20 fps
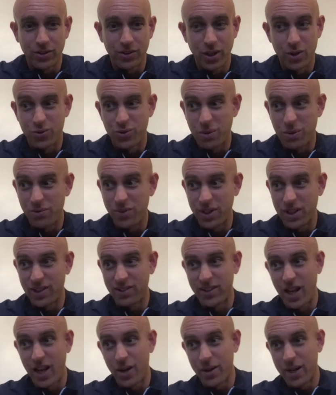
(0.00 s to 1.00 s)
I'll drip feed
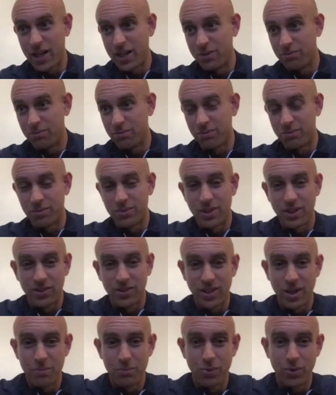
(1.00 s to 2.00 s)
this out in
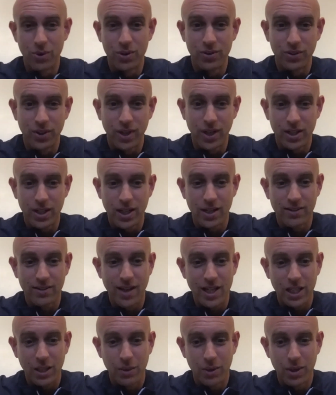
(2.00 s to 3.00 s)
December and
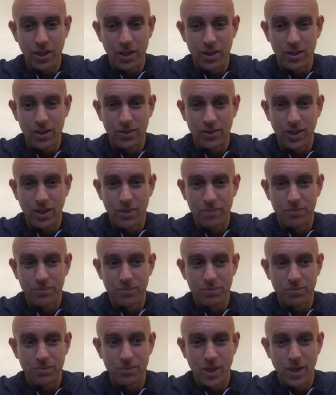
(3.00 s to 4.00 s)
tag you in it. And
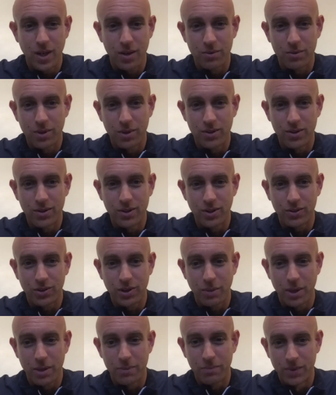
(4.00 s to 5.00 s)
that's
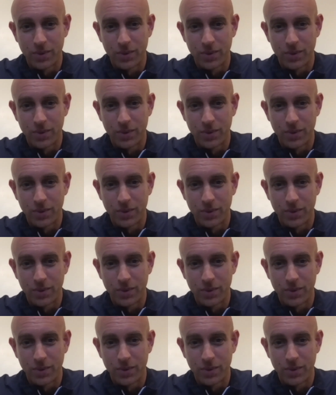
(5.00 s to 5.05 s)
good, mate.